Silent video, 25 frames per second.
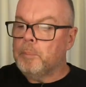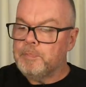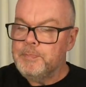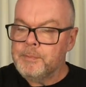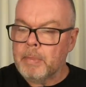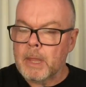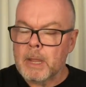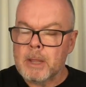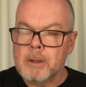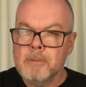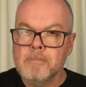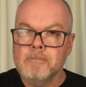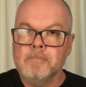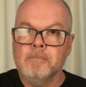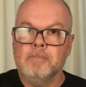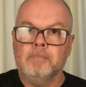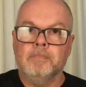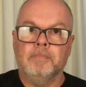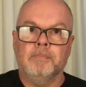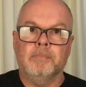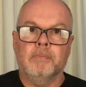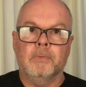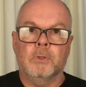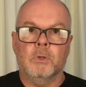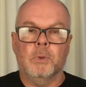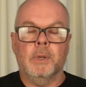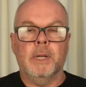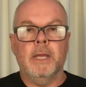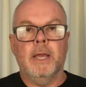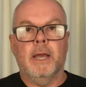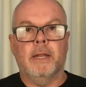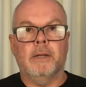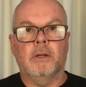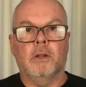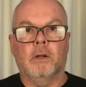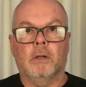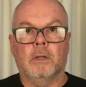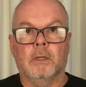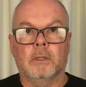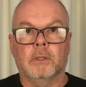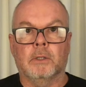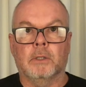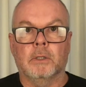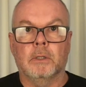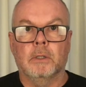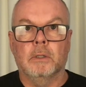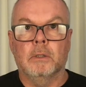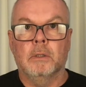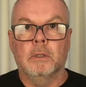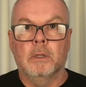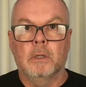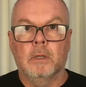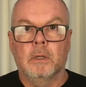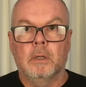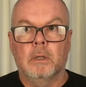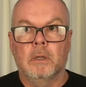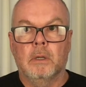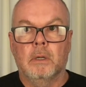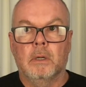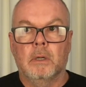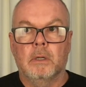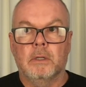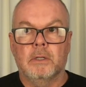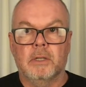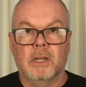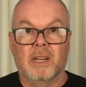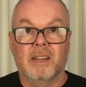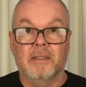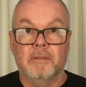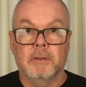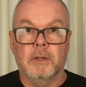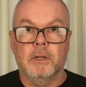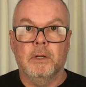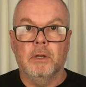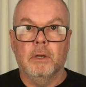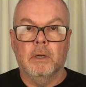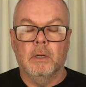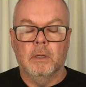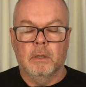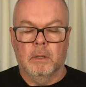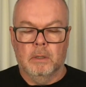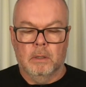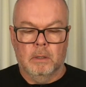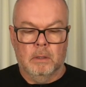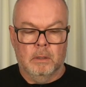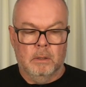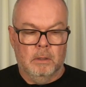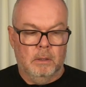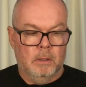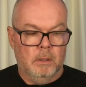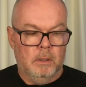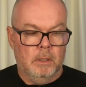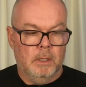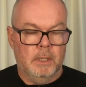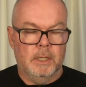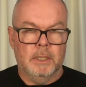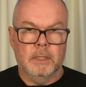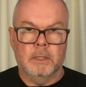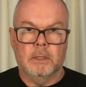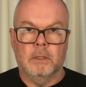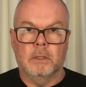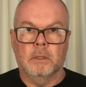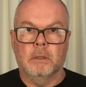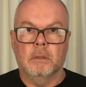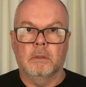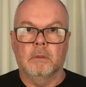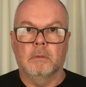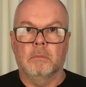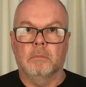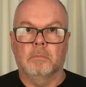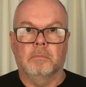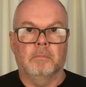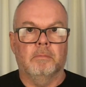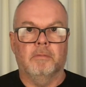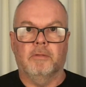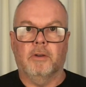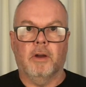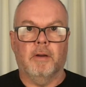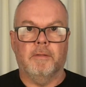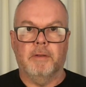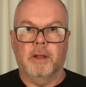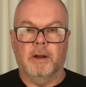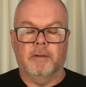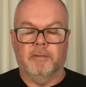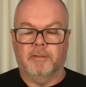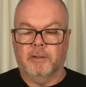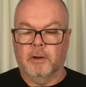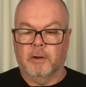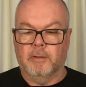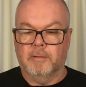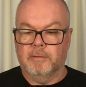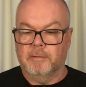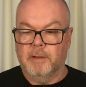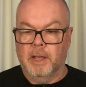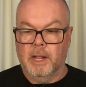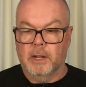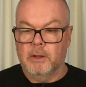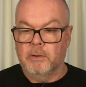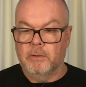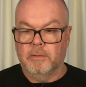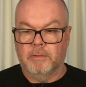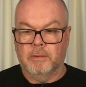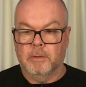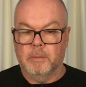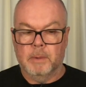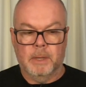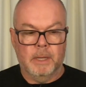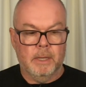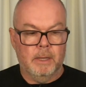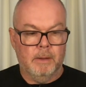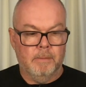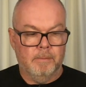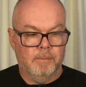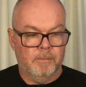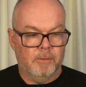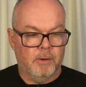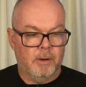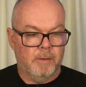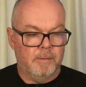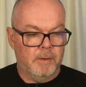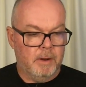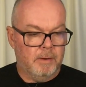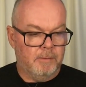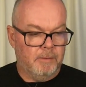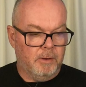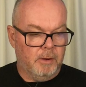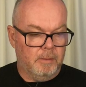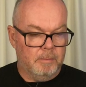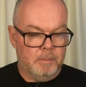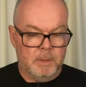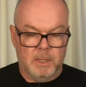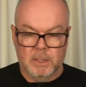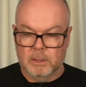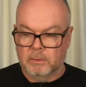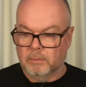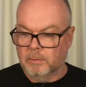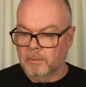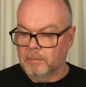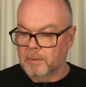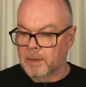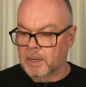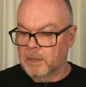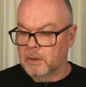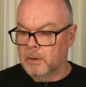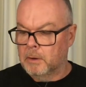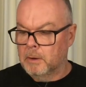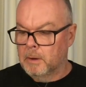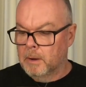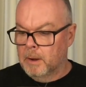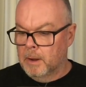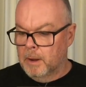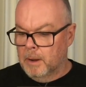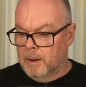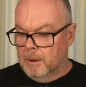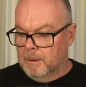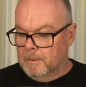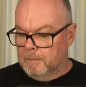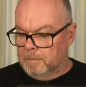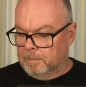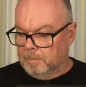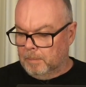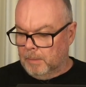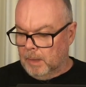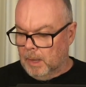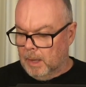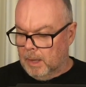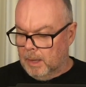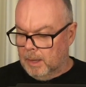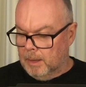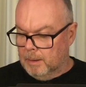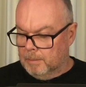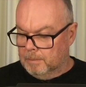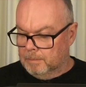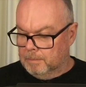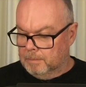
$28 delivered is 5 value for me. 5 out of 5 beers for value. I